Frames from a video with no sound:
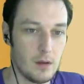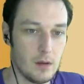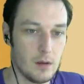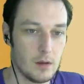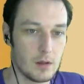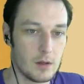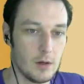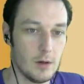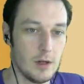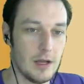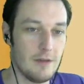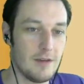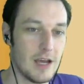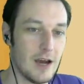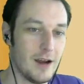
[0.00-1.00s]
Kuna
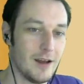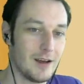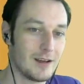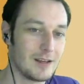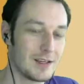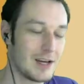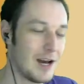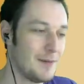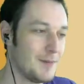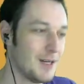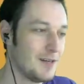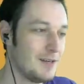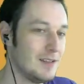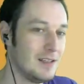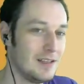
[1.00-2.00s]
Naviana combo?
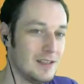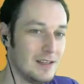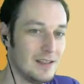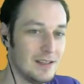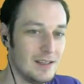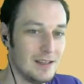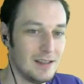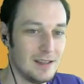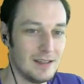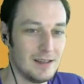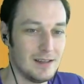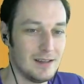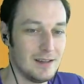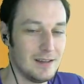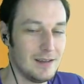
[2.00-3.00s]

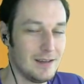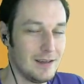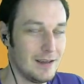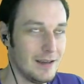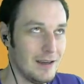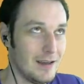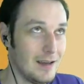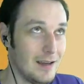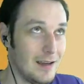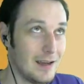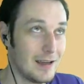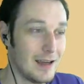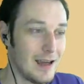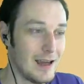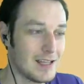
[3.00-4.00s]
I
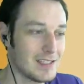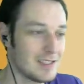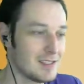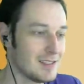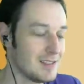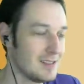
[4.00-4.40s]
guess.